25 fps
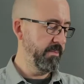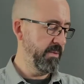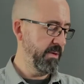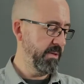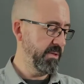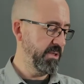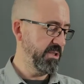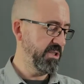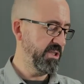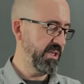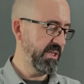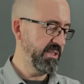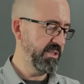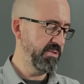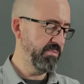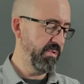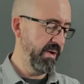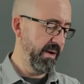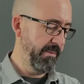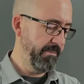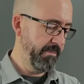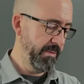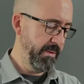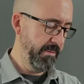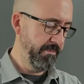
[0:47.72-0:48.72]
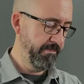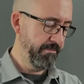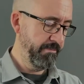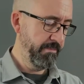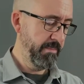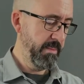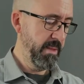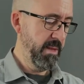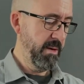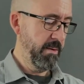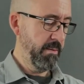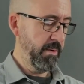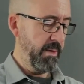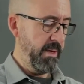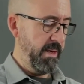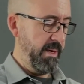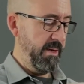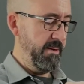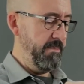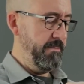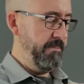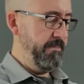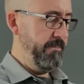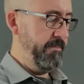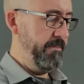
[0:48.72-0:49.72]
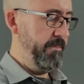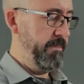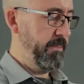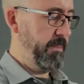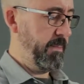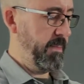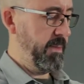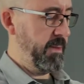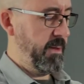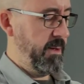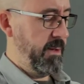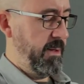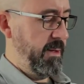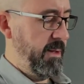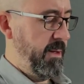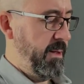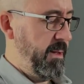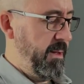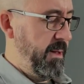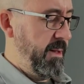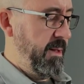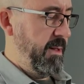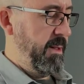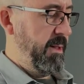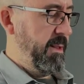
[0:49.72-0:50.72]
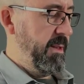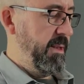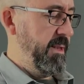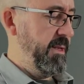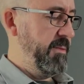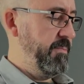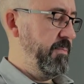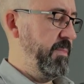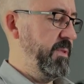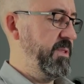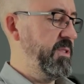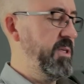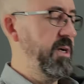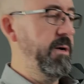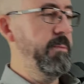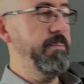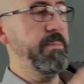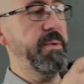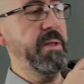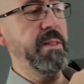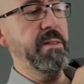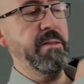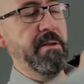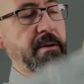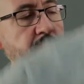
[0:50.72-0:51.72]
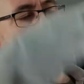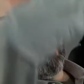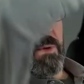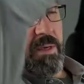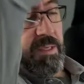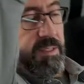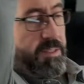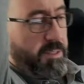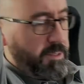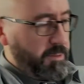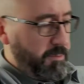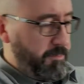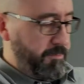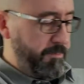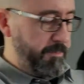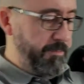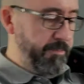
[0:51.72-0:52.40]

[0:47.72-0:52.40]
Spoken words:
the chest strap. Okay, let me jump into the West.